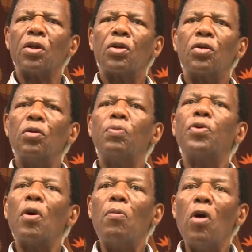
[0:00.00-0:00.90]
to
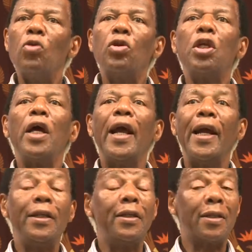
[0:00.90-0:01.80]
promote
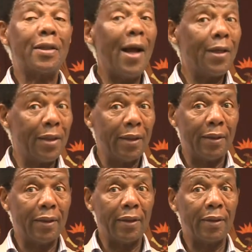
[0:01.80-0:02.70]
a discussion.
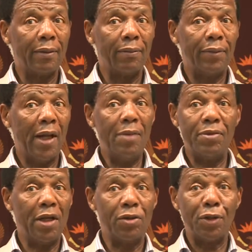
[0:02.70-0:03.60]

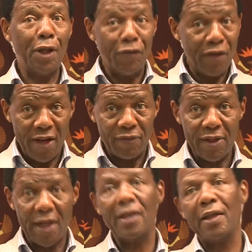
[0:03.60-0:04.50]
Perhaps I should even have
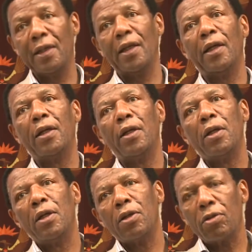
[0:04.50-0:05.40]
started here,
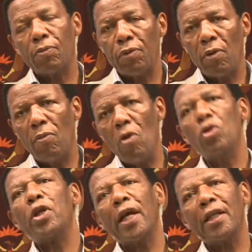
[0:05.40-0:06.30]
to
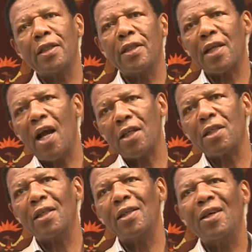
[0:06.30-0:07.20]
promote a
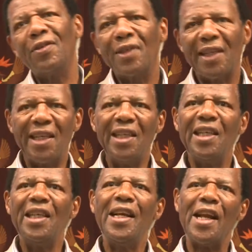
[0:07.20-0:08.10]
discussion of
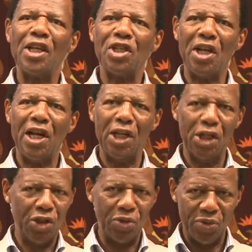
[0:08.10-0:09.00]
key national
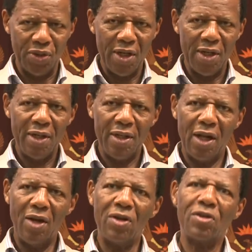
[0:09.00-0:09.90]
issues. There
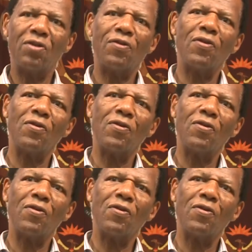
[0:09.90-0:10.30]
are lots of